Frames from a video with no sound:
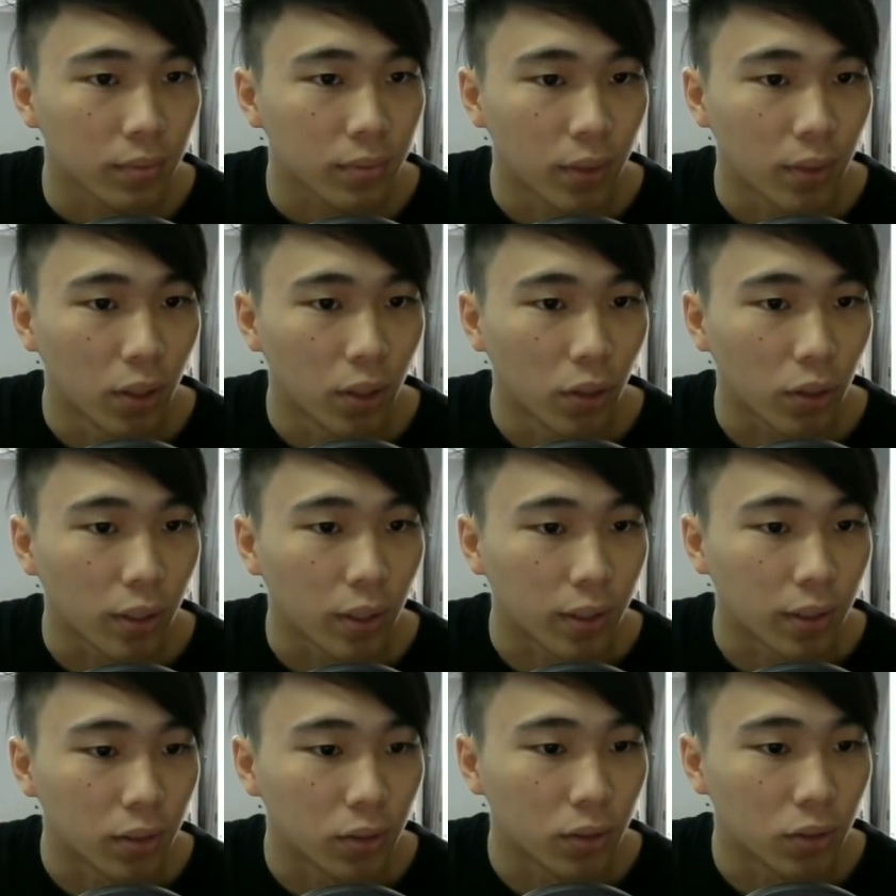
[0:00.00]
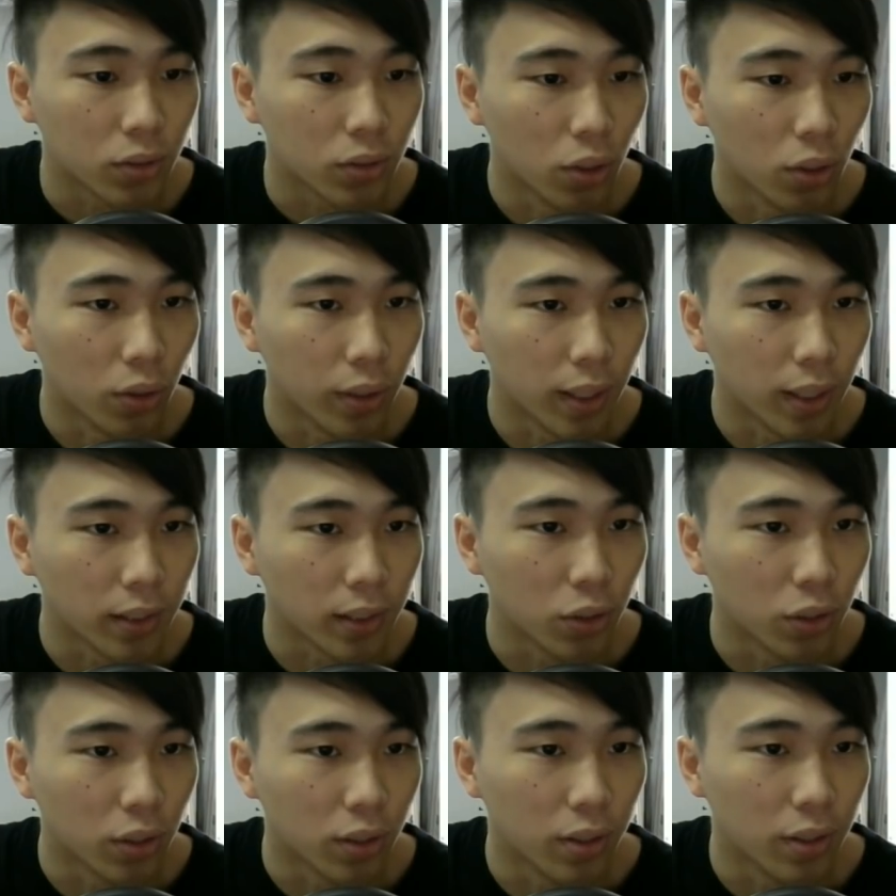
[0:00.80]
Okay, so
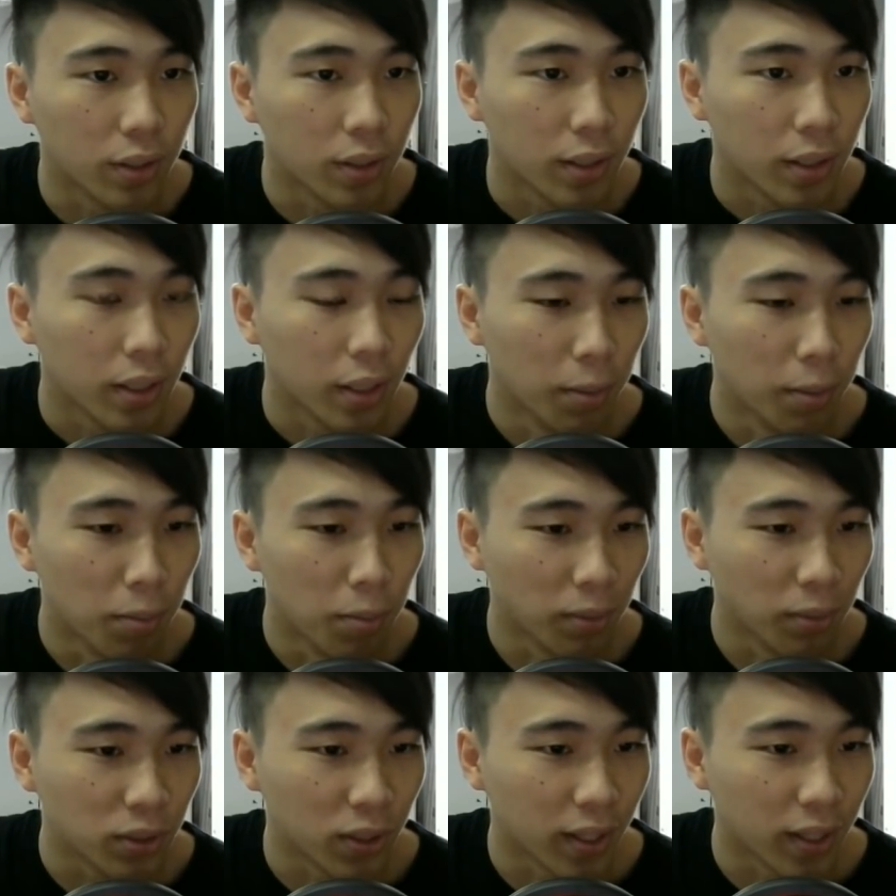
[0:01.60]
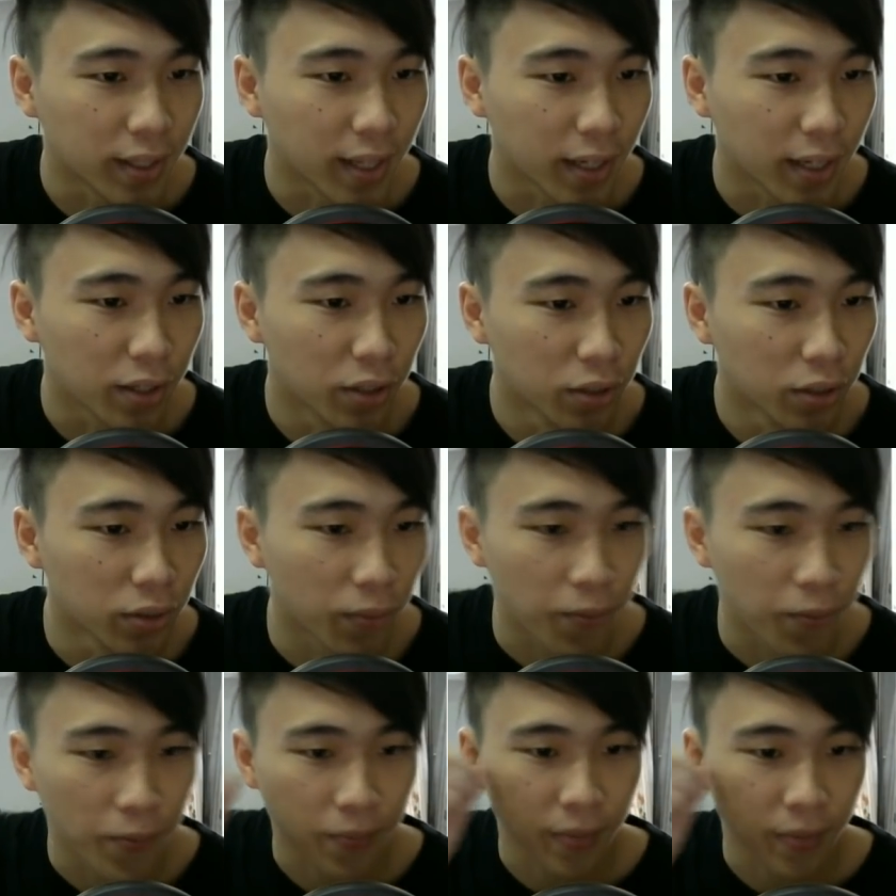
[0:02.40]
that's the mob's gonna attack you,
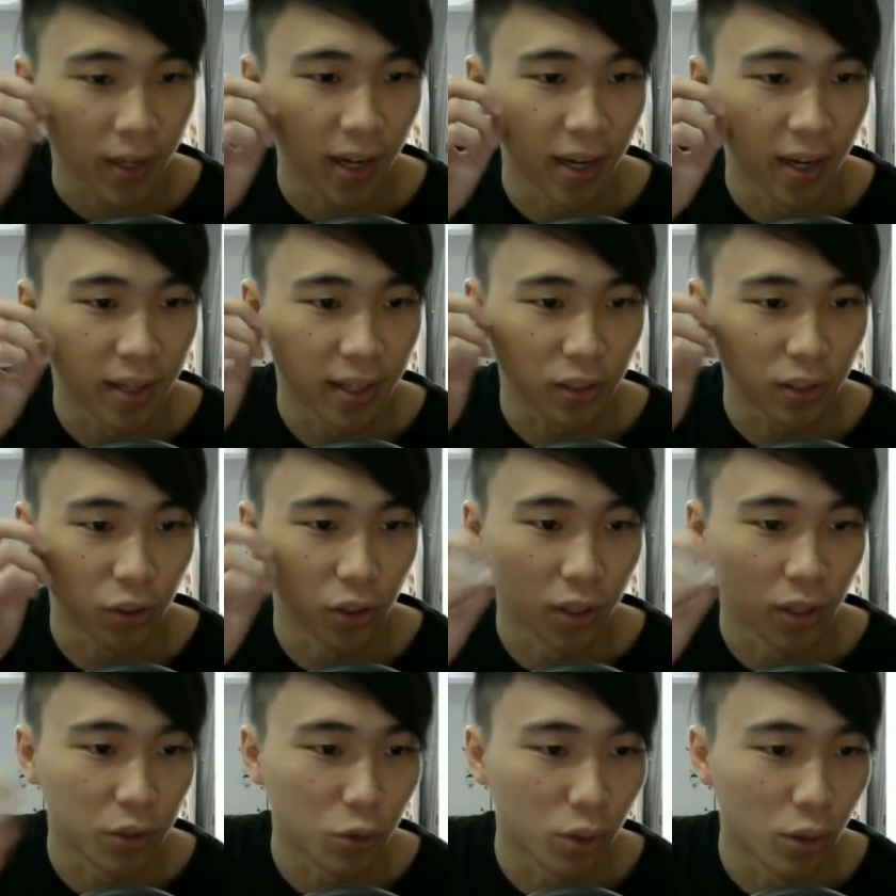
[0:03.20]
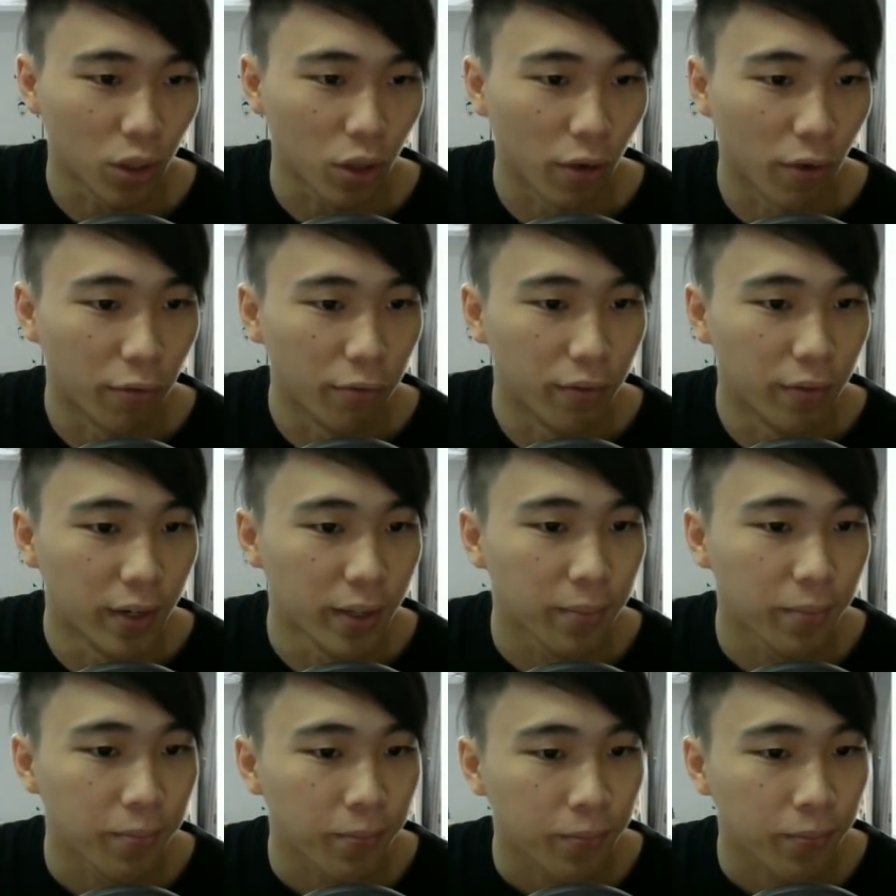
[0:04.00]
and that's gonna do a
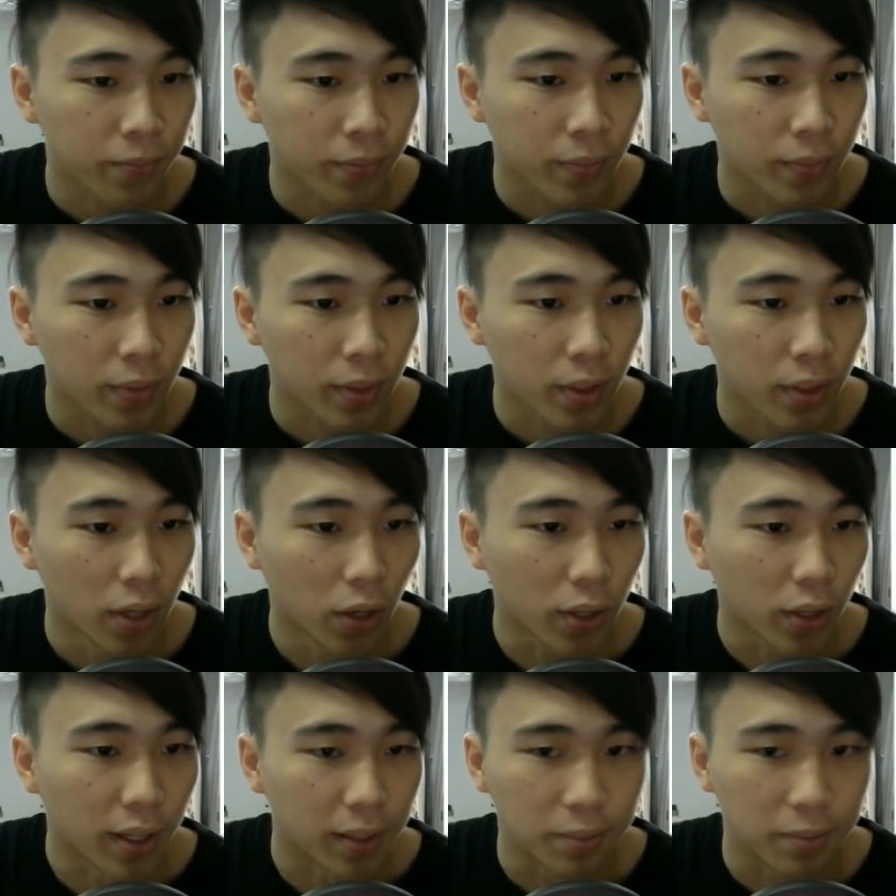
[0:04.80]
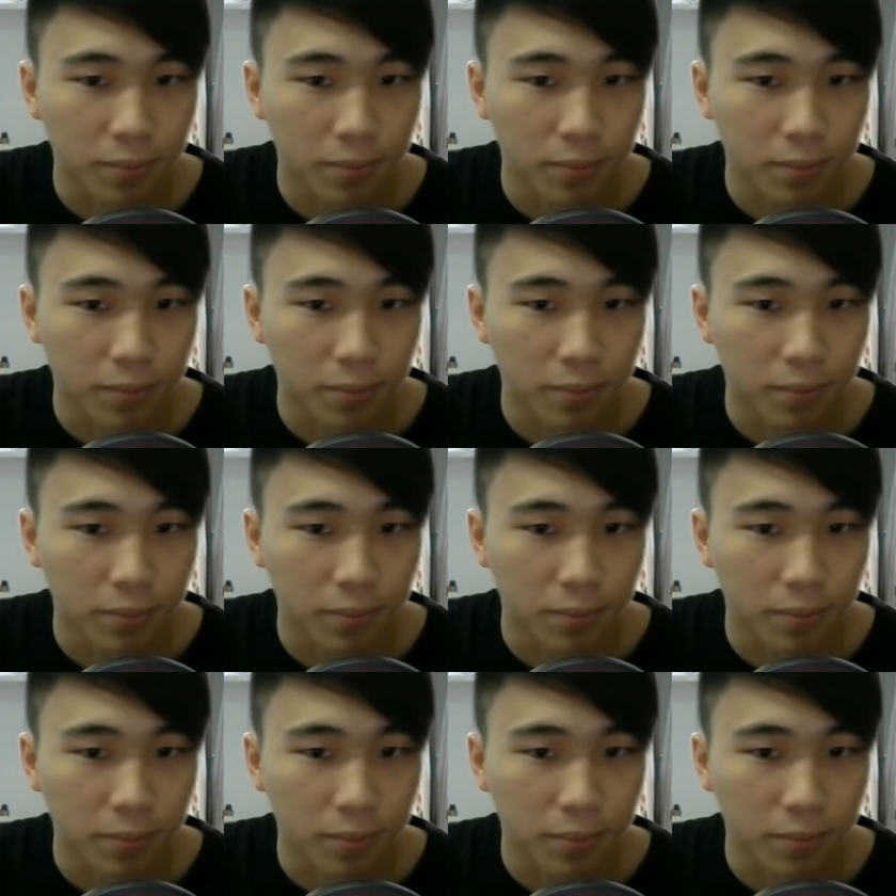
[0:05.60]
convert. Okay.